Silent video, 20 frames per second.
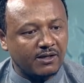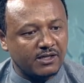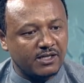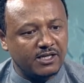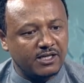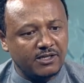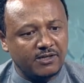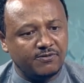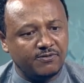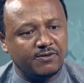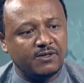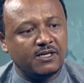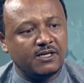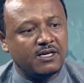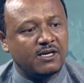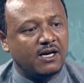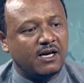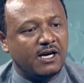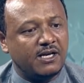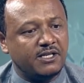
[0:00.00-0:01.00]
give
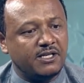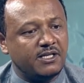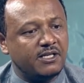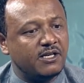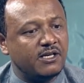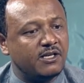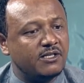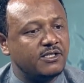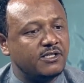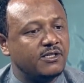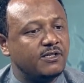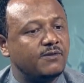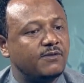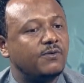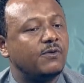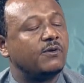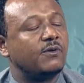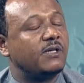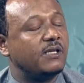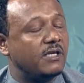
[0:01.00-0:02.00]
an energy
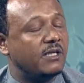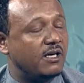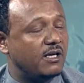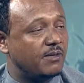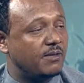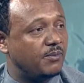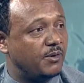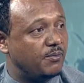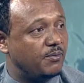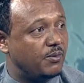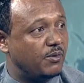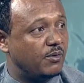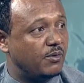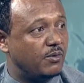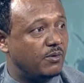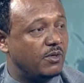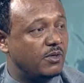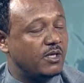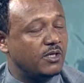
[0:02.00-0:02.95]
for the young people